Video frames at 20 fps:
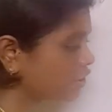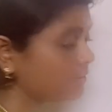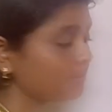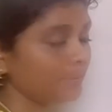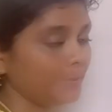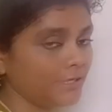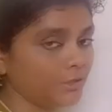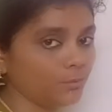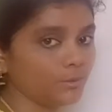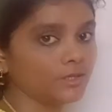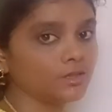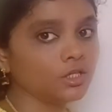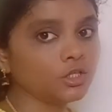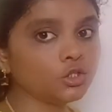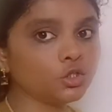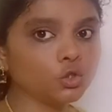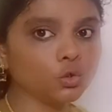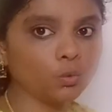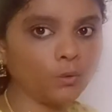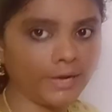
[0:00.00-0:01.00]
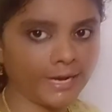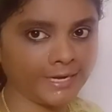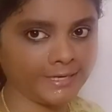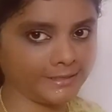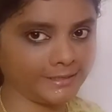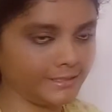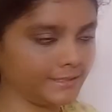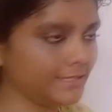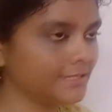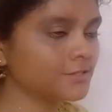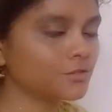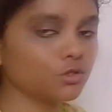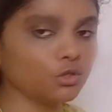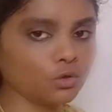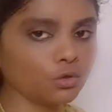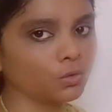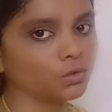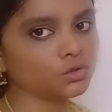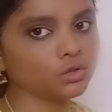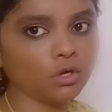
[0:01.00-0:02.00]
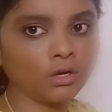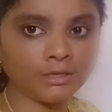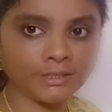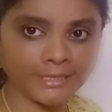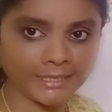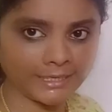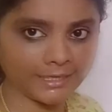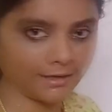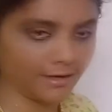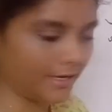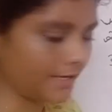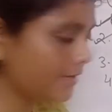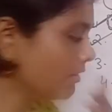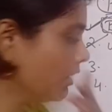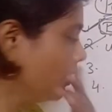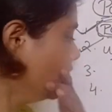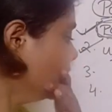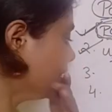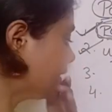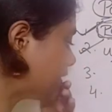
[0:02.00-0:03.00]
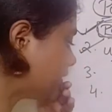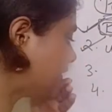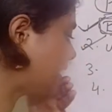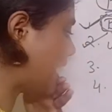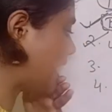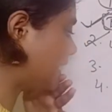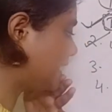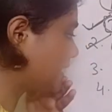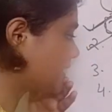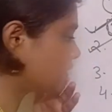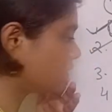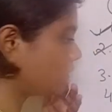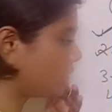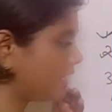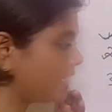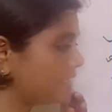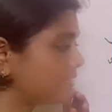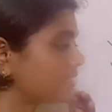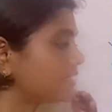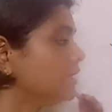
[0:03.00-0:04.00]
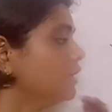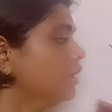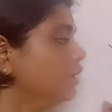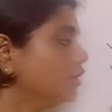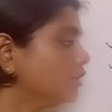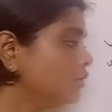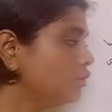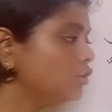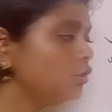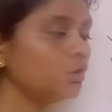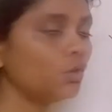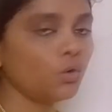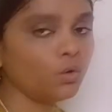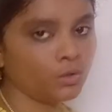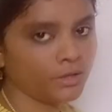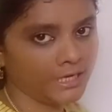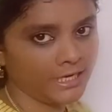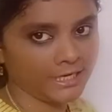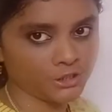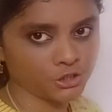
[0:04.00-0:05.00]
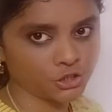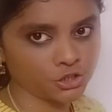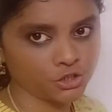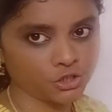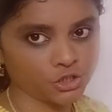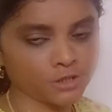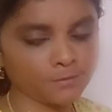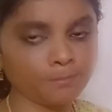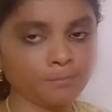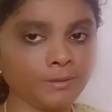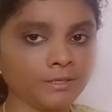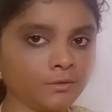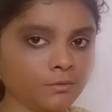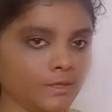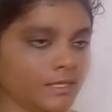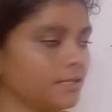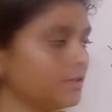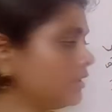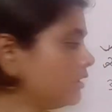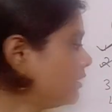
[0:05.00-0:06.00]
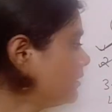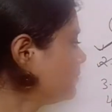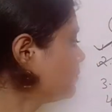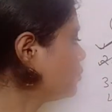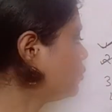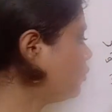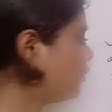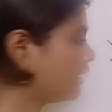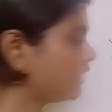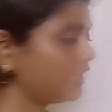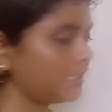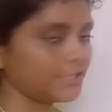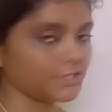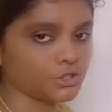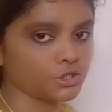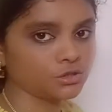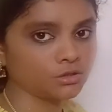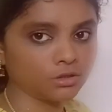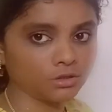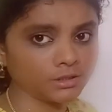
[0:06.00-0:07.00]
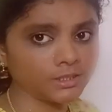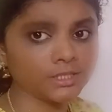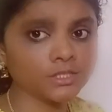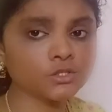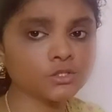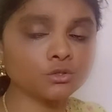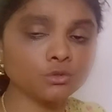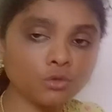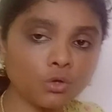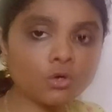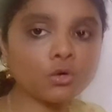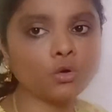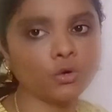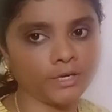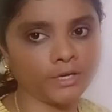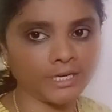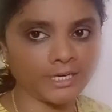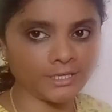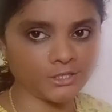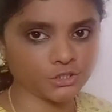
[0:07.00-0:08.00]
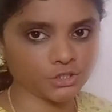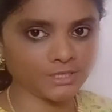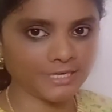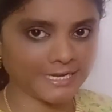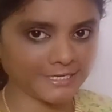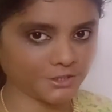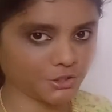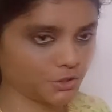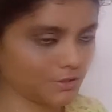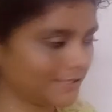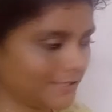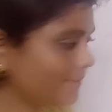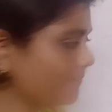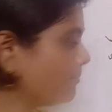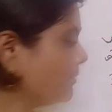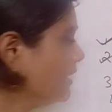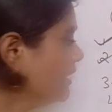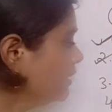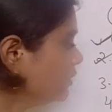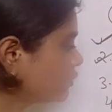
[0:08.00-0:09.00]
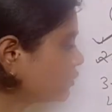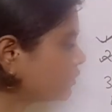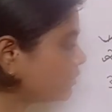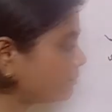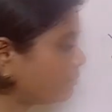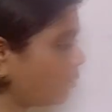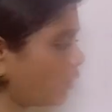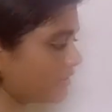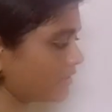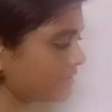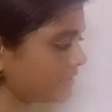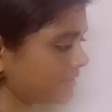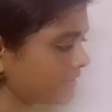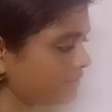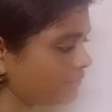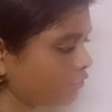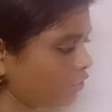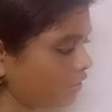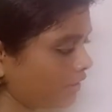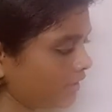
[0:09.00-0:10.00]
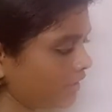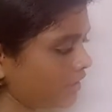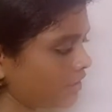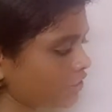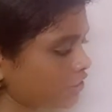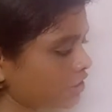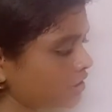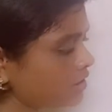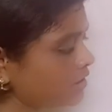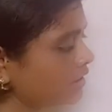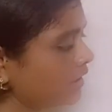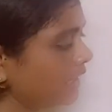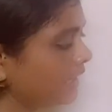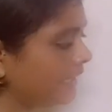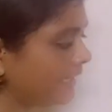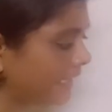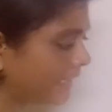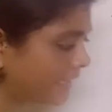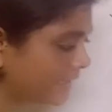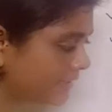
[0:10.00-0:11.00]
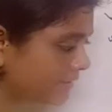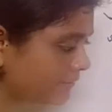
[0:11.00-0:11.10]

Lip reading: between the two entities, growth or decline. So that is known as no relationship between the correlation. There is no correlation actually. So positive correlation, negative